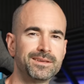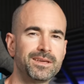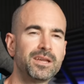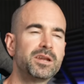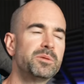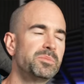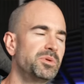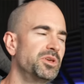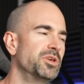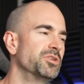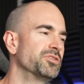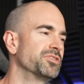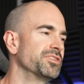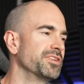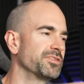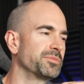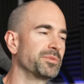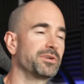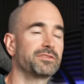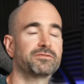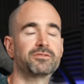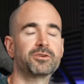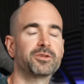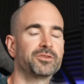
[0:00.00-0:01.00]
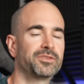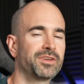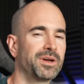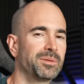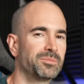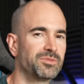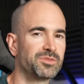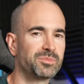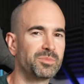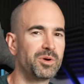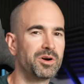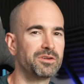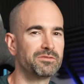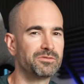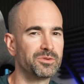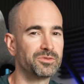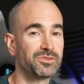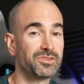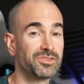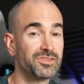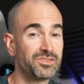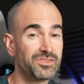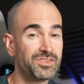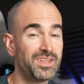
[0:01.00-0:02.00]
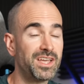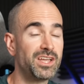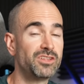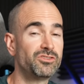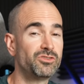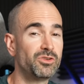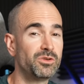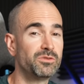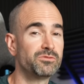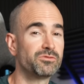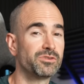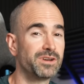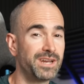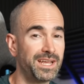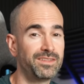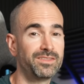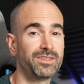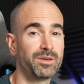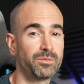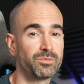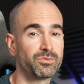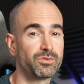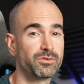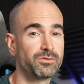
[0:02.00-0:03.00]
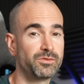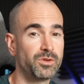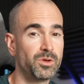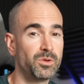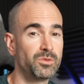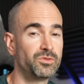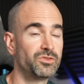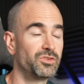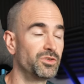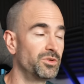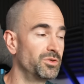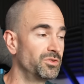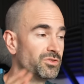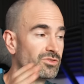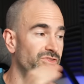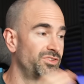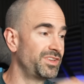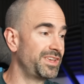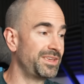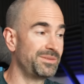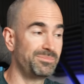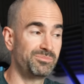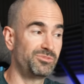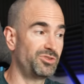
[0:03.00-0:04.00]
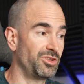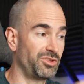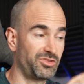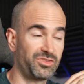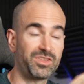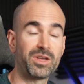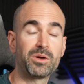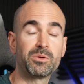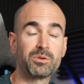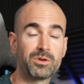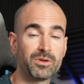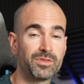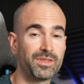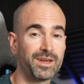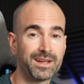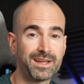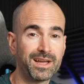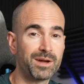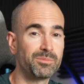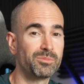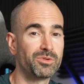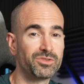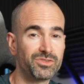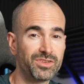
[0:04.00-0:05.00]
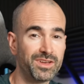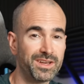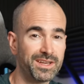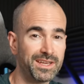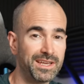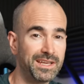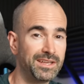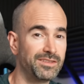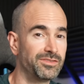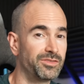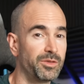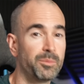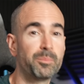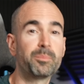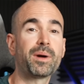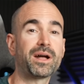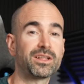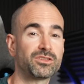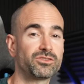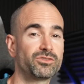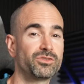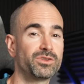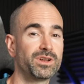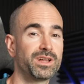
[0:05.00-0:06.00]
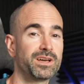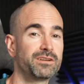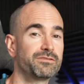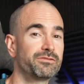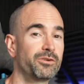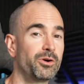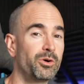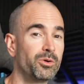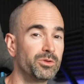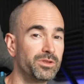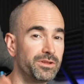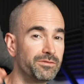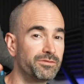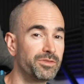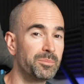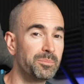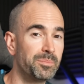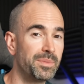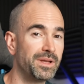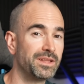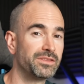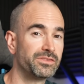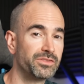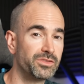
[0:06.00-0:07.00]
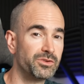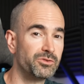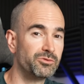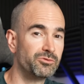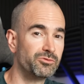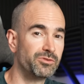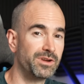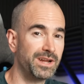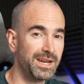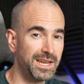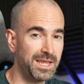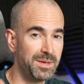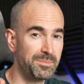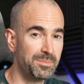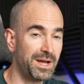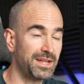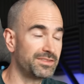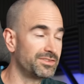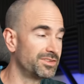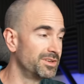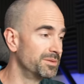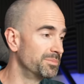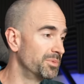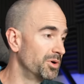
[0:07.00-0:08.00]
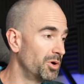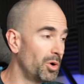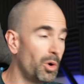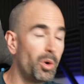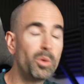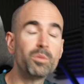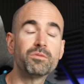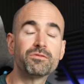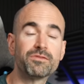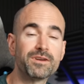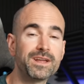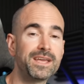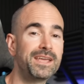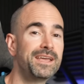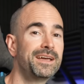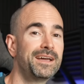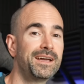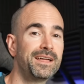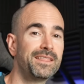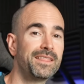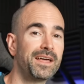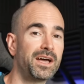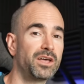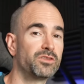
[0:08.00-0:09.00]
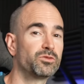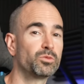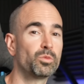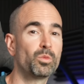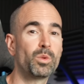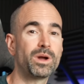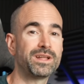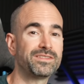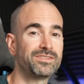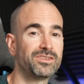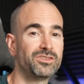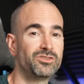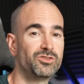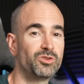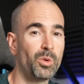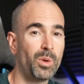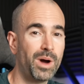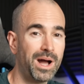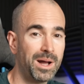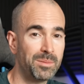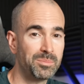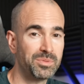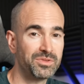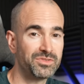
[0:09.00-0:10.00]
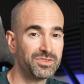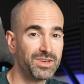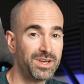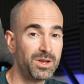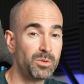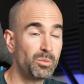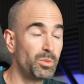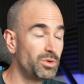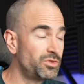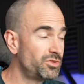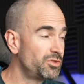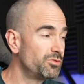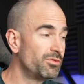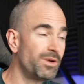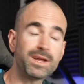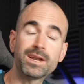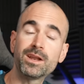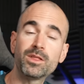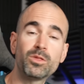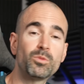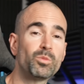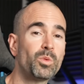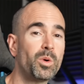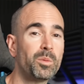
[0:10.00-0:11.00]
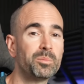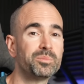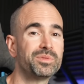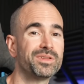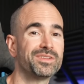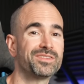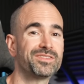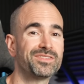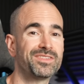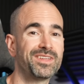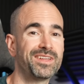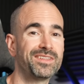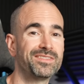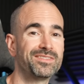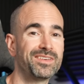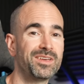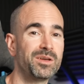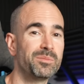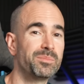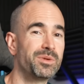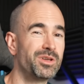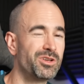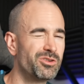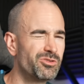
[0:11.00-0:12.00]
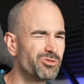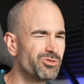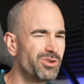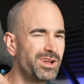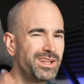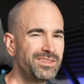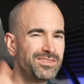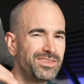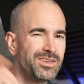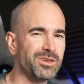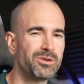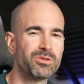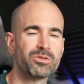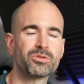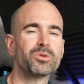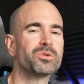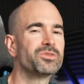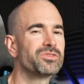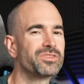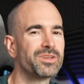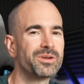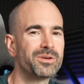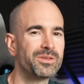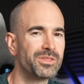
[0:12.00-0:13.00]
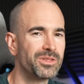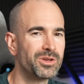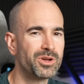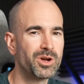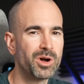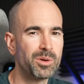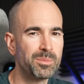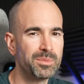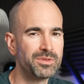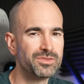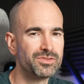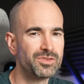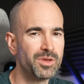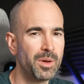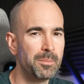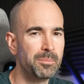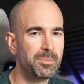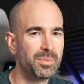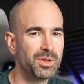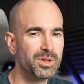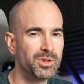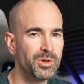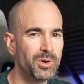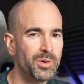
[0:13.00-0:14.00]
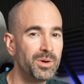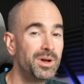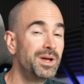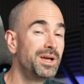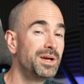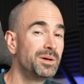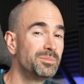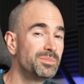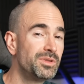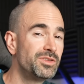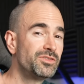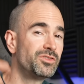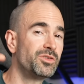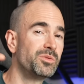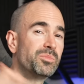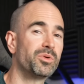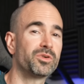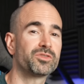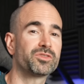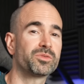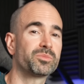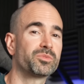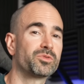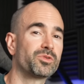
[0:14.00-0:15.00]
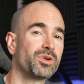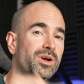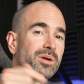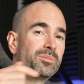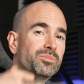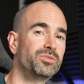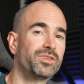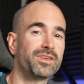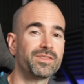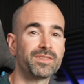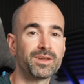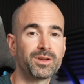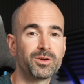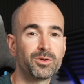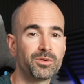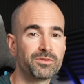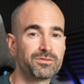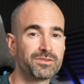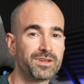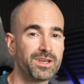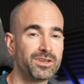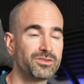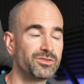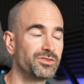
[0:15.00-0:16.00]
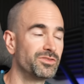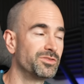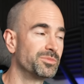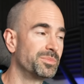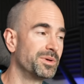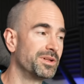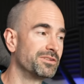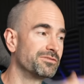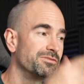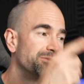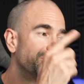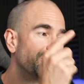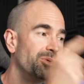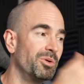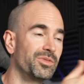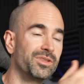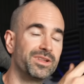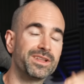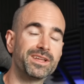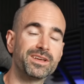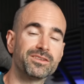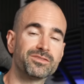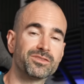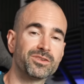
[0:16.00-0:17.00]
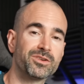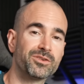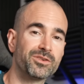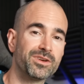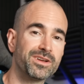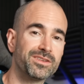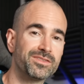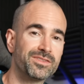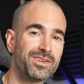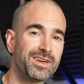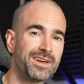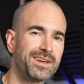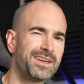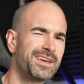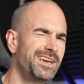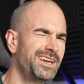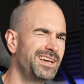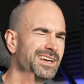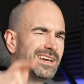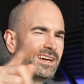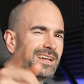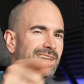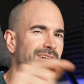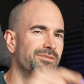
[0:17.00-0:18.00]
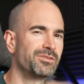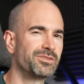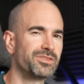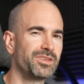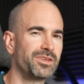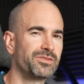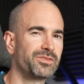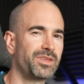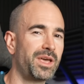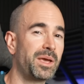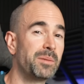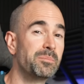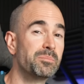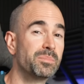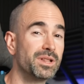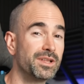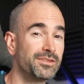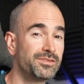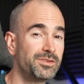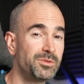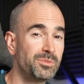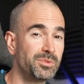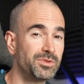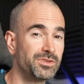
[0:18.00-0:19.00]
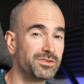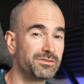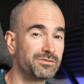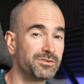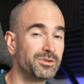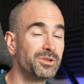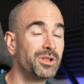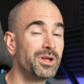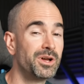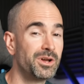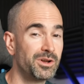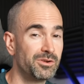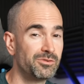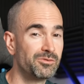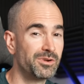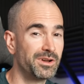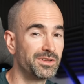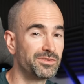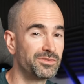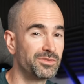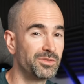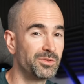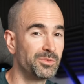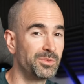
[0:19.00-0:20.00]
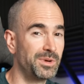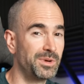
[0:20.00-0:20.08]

Gonna be using it as my full-time smartphone, so stay tuned for an in-depth review to see just how good that camera tech is, the battery life, all of the bits that really matter. But hopefully that has whetted your appetite. And what do you reckon of the OnePlus 10T? It'd be great to hear your thoughts down in the comments below. Please do plug, subscribe, ding that notifications bell for more on the latest and greatest tech, and have yourselves a bloody wonderful rest of the